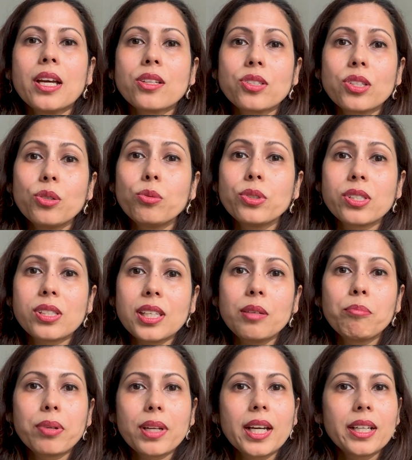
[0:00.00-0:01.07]
So you will
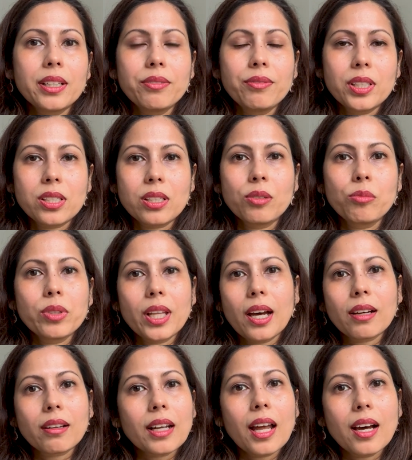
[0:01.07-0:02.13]
see blurry vision
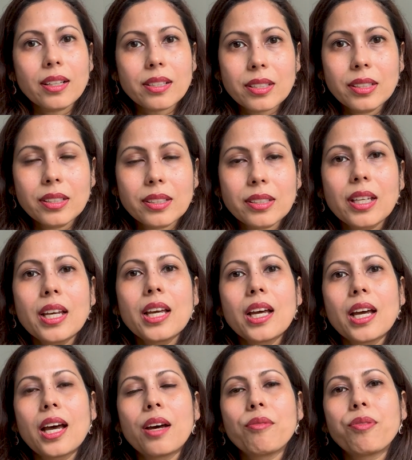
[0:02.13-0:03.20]
without glasses
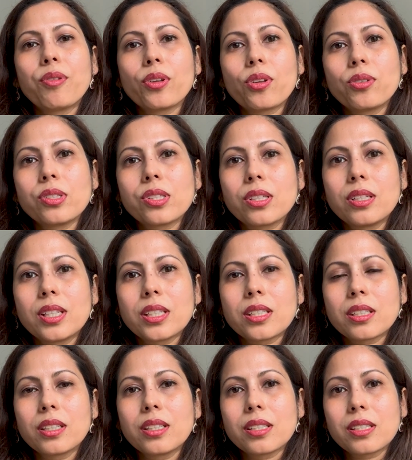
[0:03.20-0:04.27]
for those
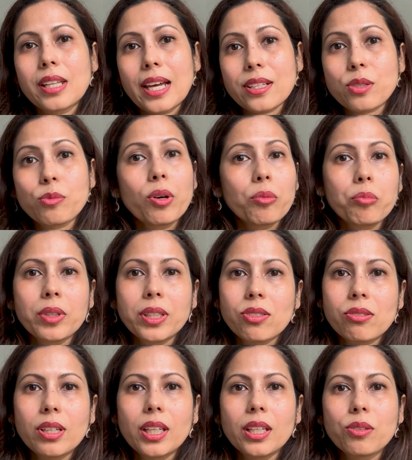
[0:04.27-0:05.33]
conditions. That's what we
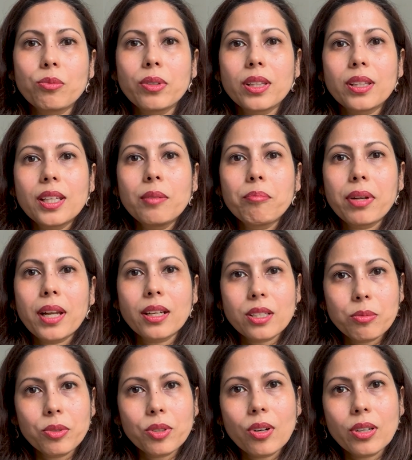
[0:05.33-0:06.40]
treat with the implantable